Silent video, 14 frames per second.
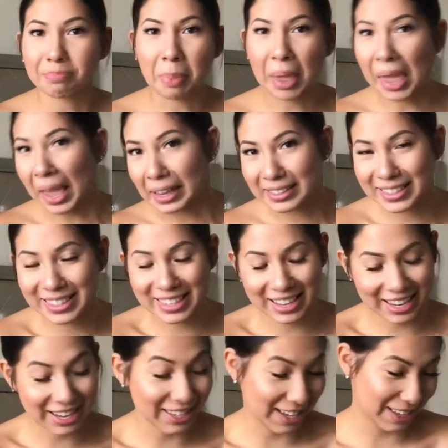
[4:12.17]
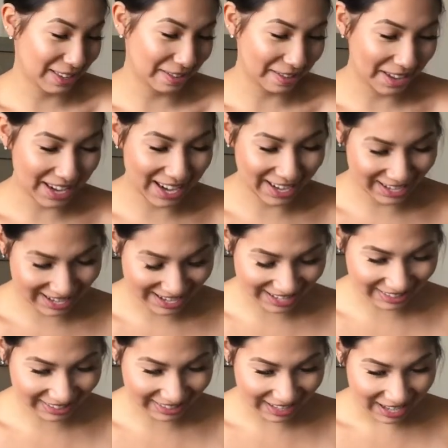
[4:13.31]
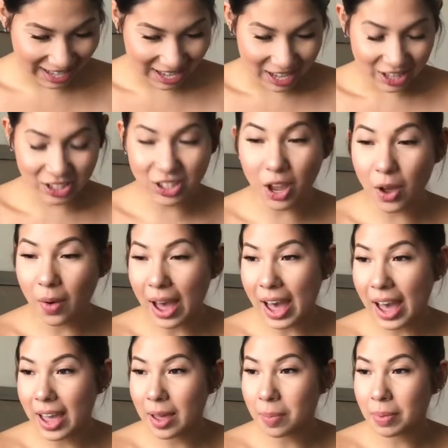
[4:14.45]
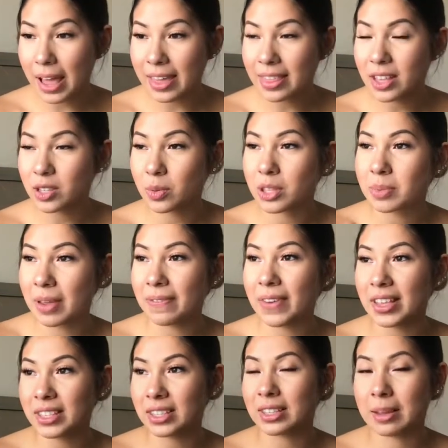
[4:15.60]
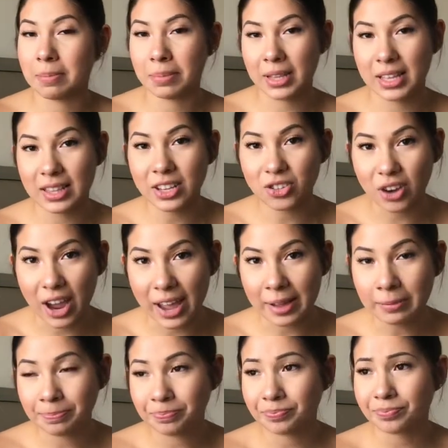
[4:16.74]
paste, because that's what it is. So I apply this once my face is completely dry,